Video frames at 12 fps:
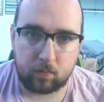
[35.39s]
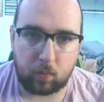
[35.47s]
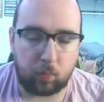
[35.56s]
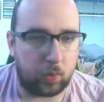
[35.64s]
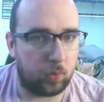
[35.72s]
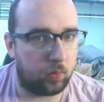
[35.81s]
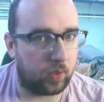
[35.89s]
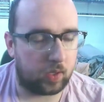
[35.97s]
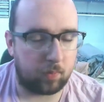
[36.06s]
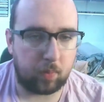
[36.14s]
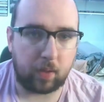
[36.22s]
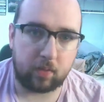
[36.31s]
when you
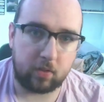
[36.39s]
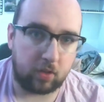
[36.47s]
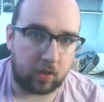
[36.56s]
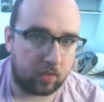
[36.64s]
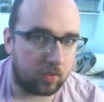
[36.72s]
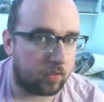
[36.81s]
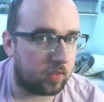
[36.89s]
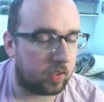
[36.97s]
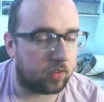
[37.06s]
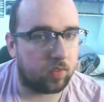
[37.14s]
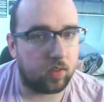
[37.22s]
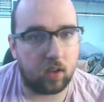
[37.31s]
think about the Genesis
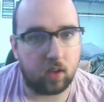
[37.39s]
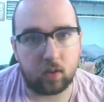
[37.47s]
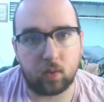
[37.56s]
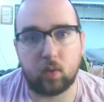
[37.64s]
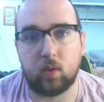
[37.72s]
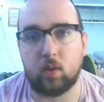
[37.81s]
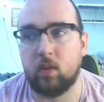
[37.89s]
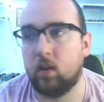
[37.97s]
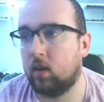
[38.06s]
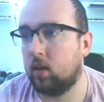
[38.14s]
6 flood or,